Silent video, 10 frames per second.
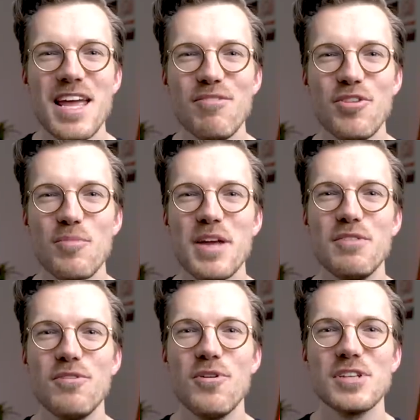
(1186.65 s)
If your main
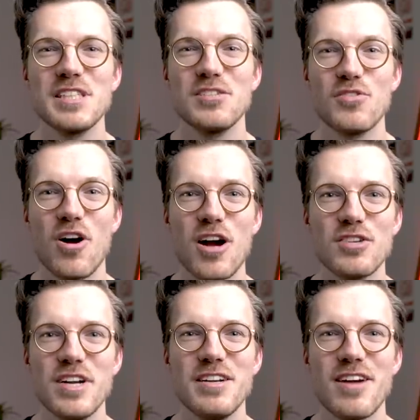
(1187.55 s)
focus is on heart
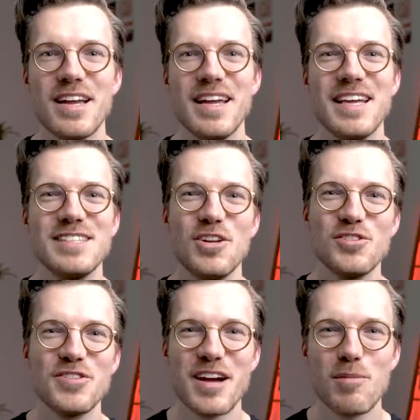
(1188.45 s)
rate tracking, it's
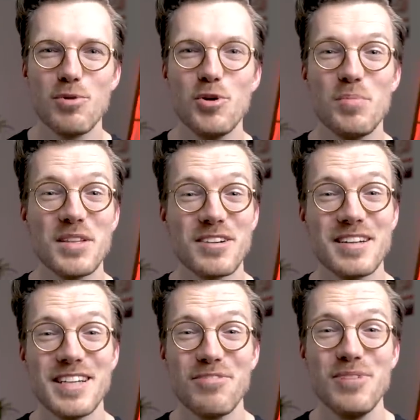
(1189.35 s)
not terrible, but there are
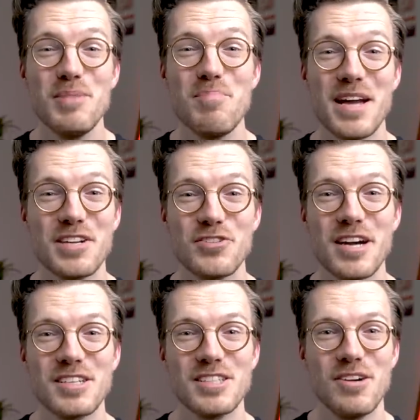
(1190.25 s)
definitely better
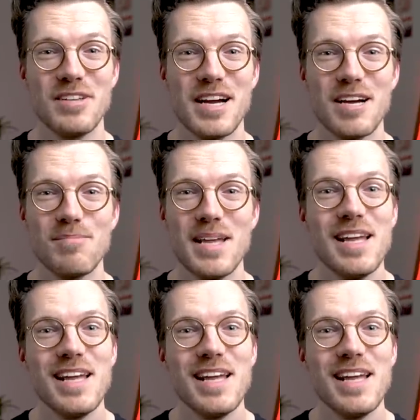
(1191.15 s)
trackers out there.